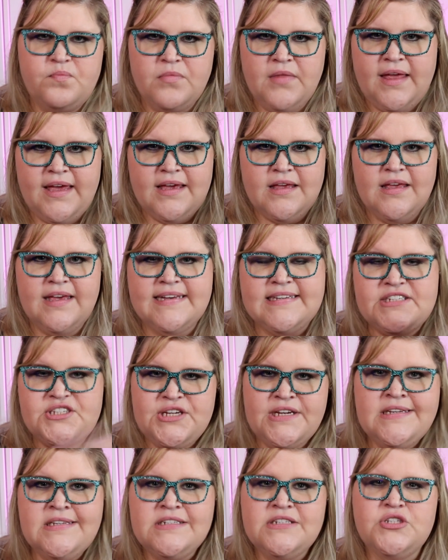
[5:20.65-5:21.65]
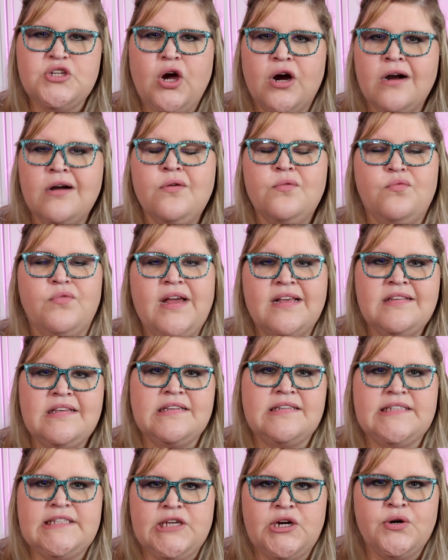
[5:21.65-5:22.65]
like exchanges aren't
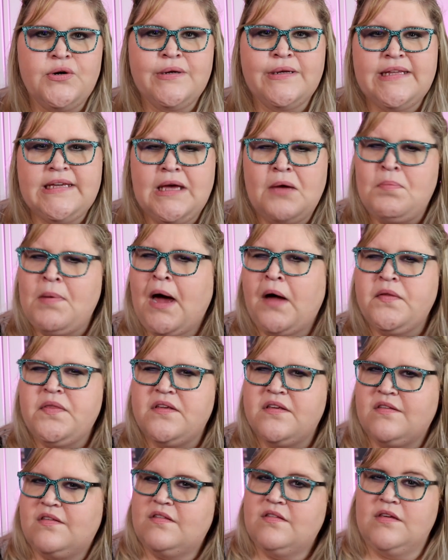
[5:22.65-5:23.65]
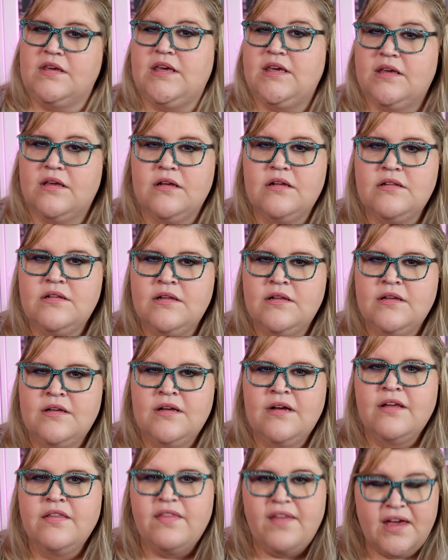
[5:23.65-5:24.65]
necessarily about this skill
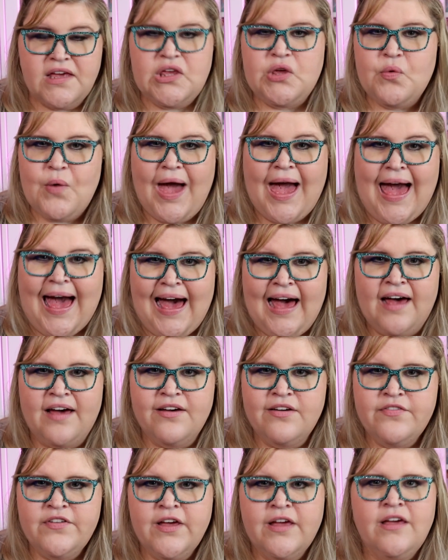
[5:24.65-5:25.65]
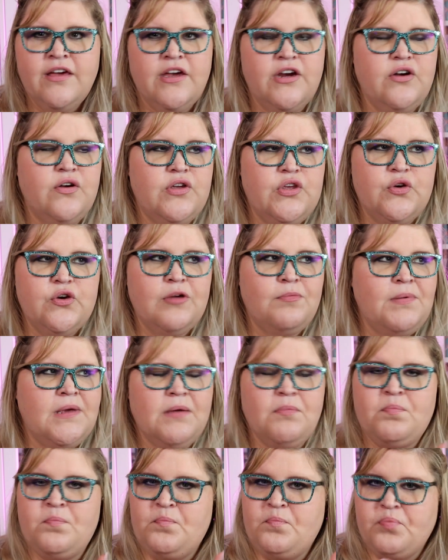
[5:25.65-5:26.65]
that you have. You know, you could
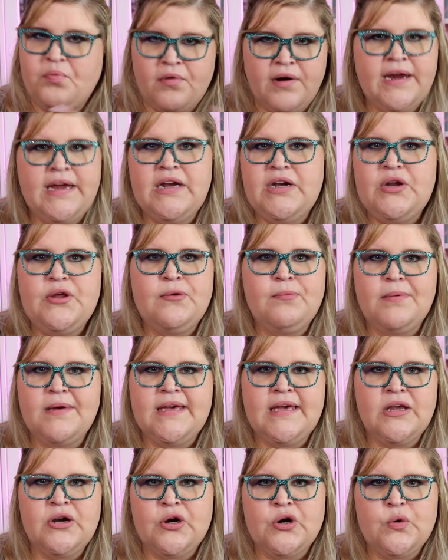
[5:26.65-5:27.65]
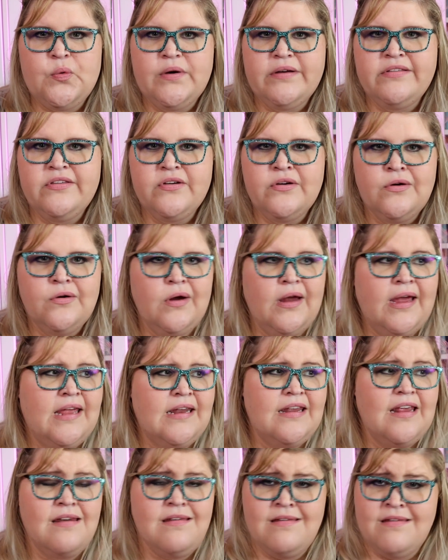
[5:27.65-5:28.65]
be a brand new beginner quilter
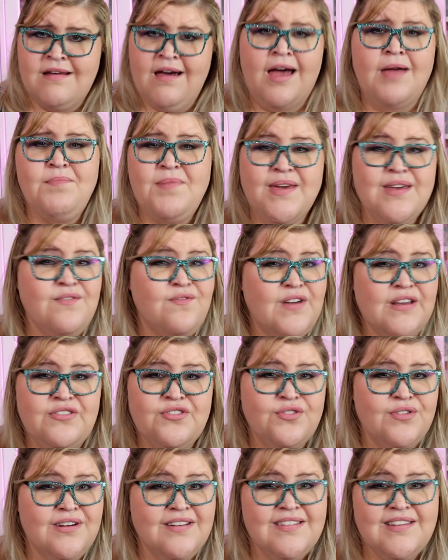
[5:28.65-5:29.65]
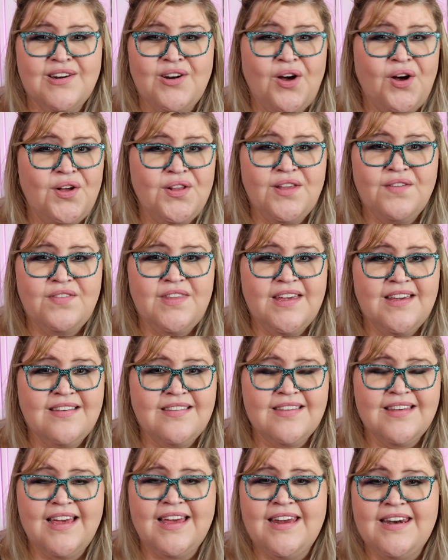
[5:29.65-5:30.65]
and not be adventurous in all of
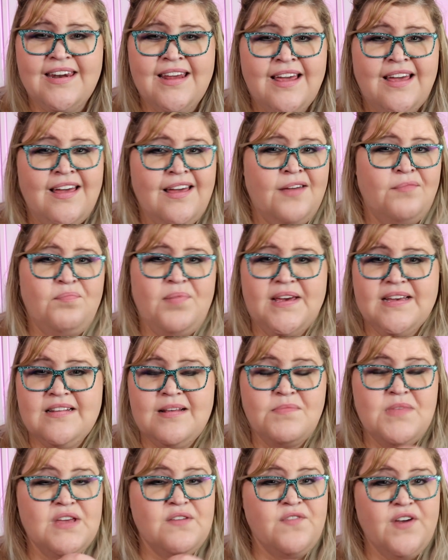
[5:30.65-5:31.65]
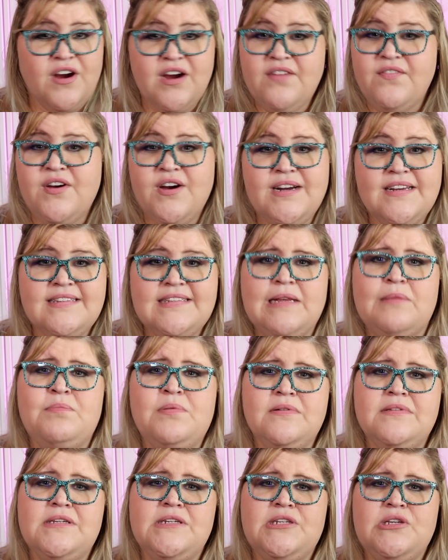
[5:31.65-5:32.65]
this and pick something very, very
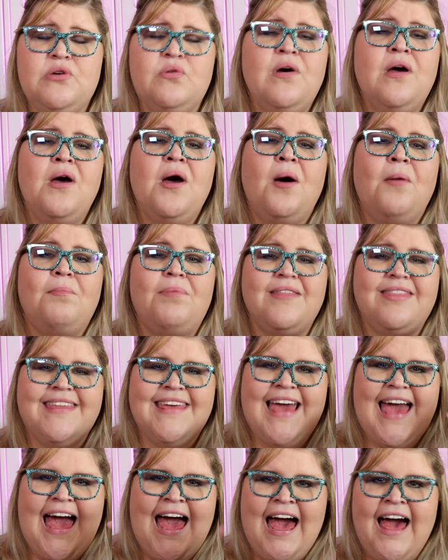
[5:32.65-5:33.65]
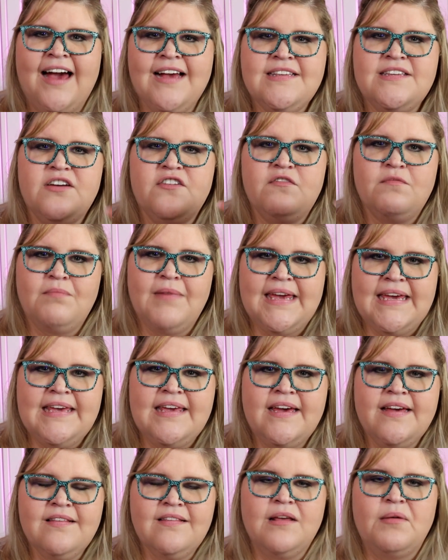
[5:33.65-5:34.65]
simple to do. But the act of
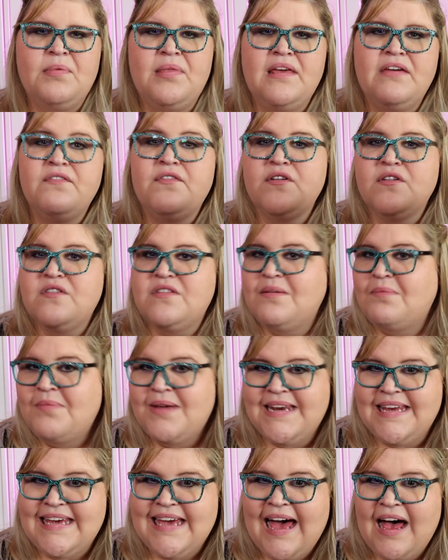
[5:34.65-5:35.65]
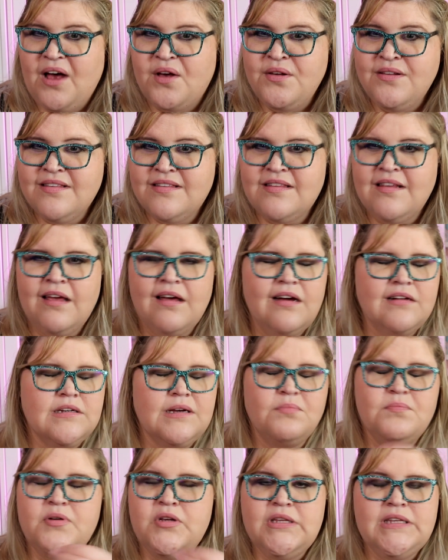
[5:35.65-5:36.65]
making something for somebody else, a
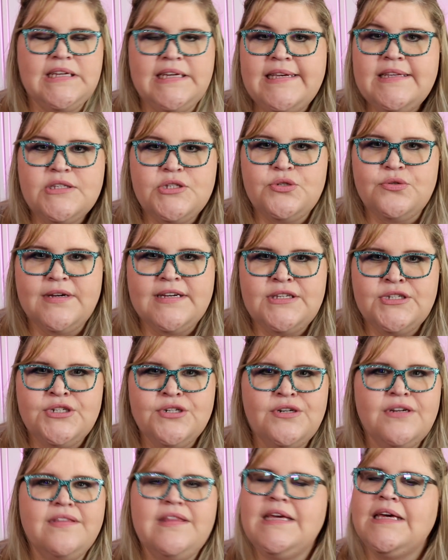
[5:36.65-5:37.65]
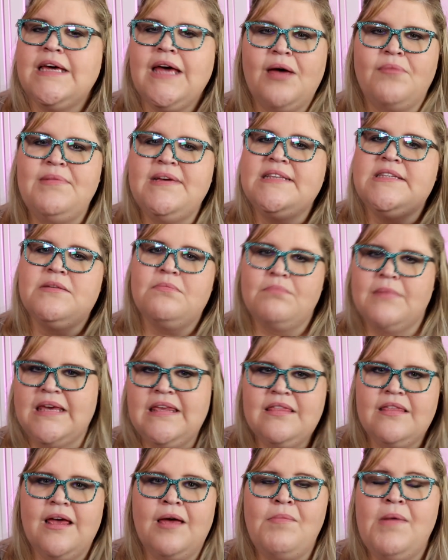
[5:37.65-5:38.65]
complete stranger, then coming to
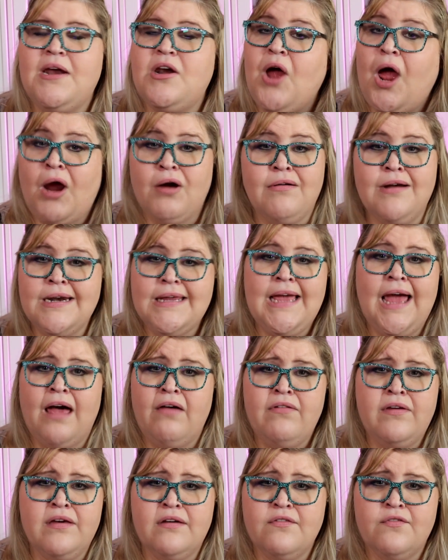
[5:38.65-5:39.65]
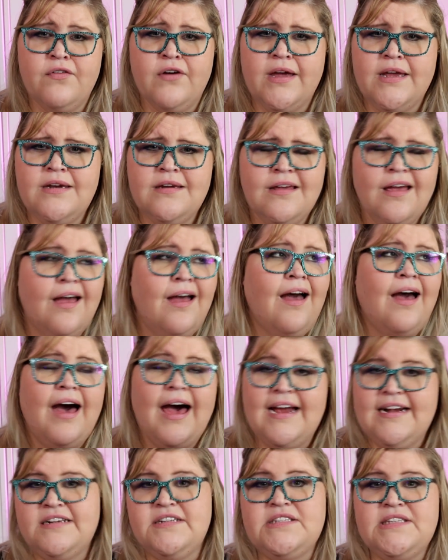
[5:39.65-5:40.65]
meet them and already having a friend,
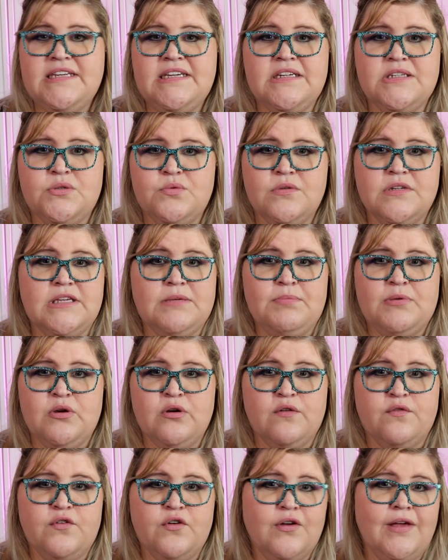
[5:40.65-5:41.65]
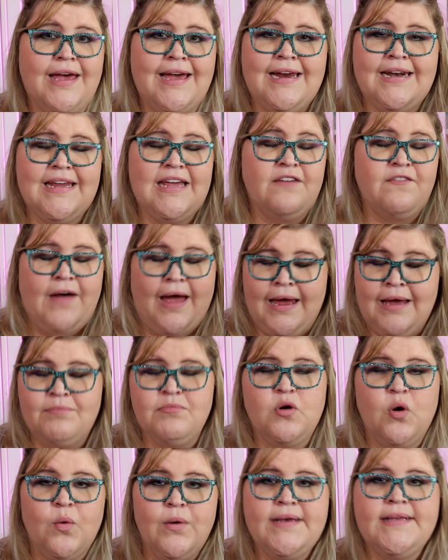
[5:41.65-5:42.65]
I just think it's really beautiful. And if
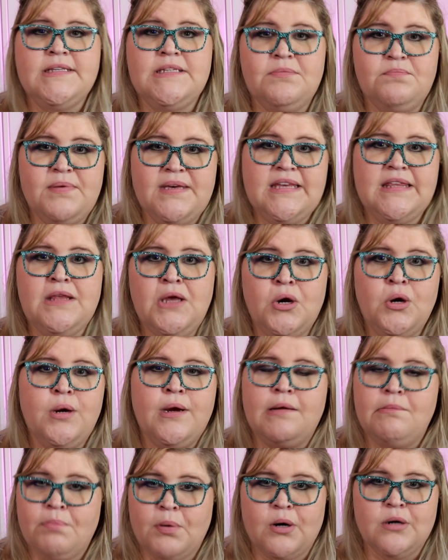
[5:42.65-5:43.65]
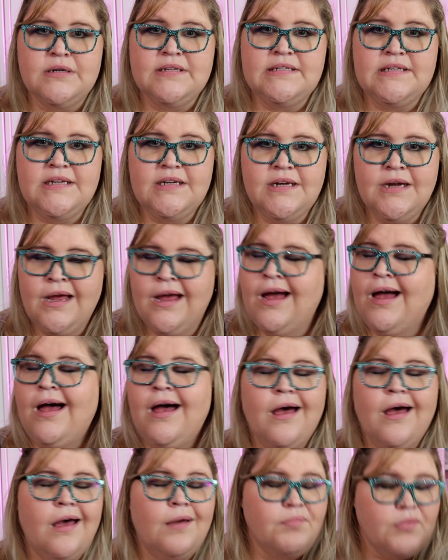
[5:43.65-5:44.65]
I'm going to be there in person,
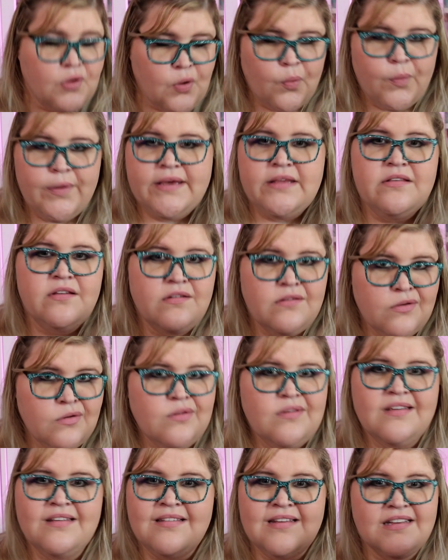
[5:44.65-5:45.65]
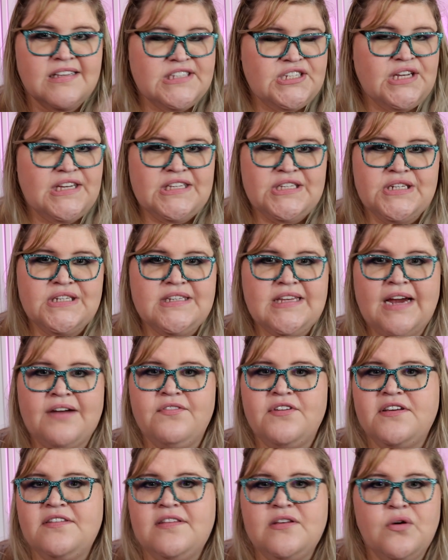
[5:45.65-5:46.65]
I'm going to do these exchanges
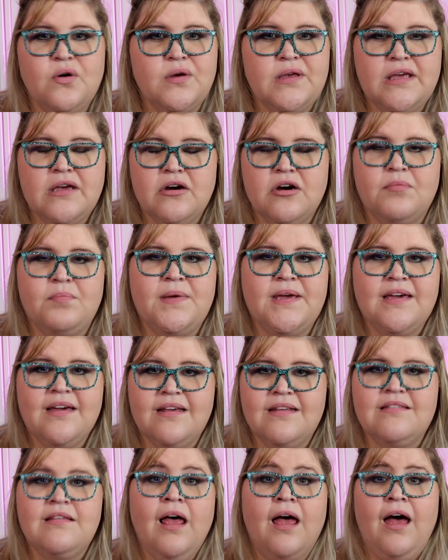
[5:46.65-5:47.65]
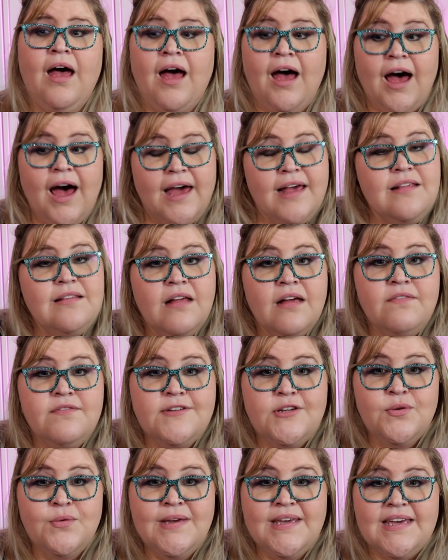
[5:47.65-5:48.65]
every single year because I
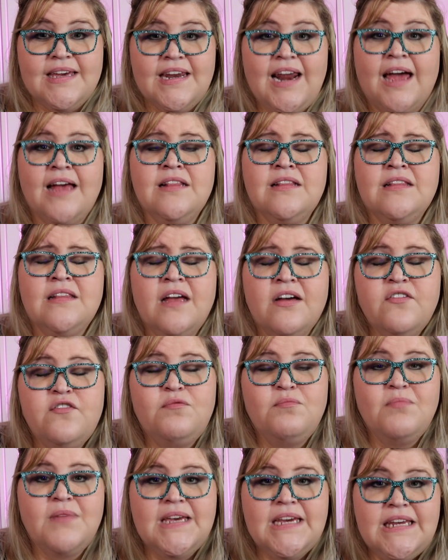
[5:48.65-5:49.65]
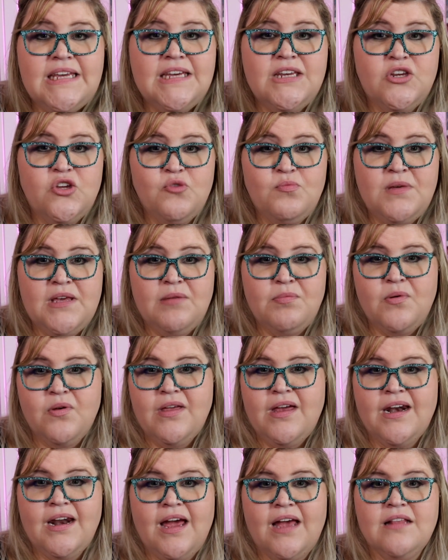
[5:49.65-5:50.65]
love doing it. I love meeting new people,
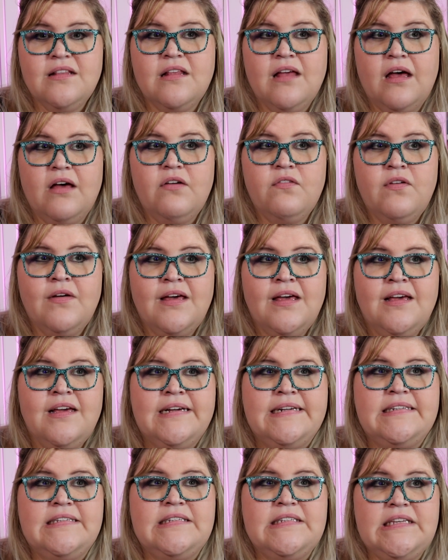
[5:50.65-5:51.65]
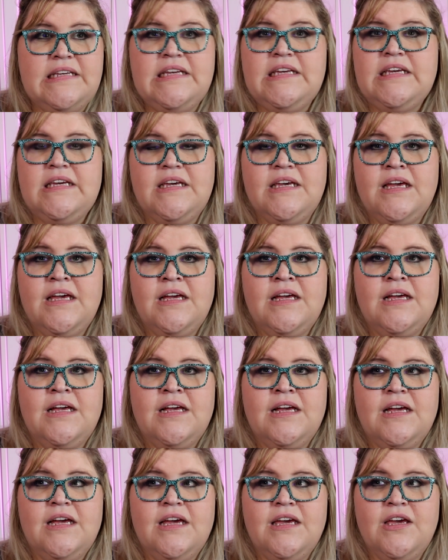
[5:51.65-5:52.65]
and I love seeing,
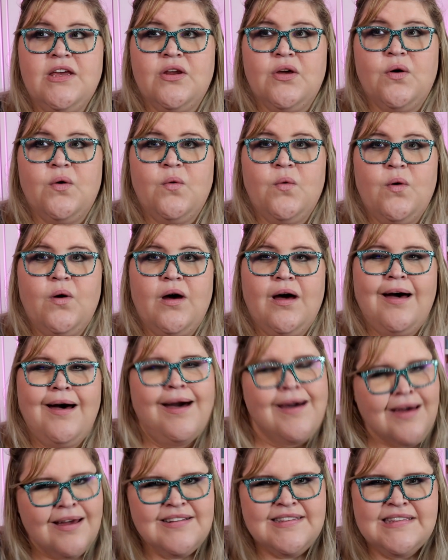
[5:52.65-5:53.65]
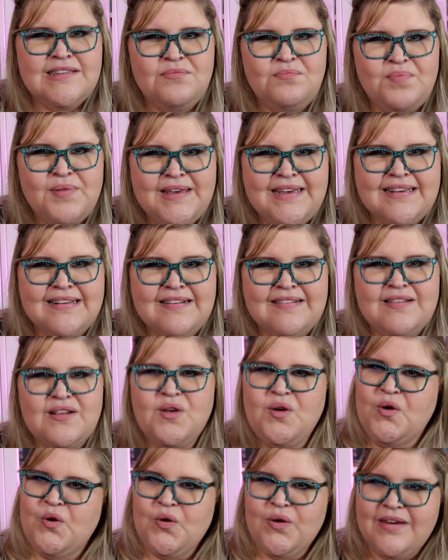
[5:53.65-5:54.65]
you know, a custom
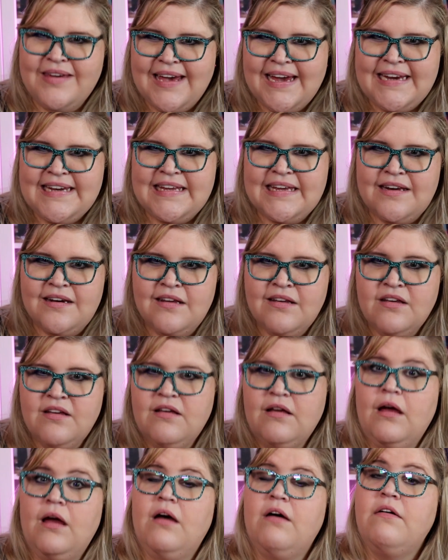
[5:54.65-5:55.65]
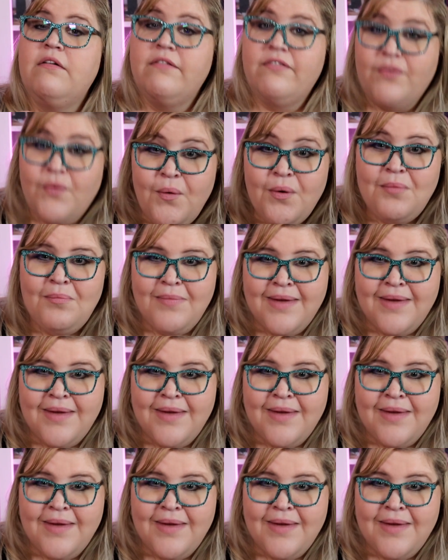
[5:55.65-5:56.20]
piece created for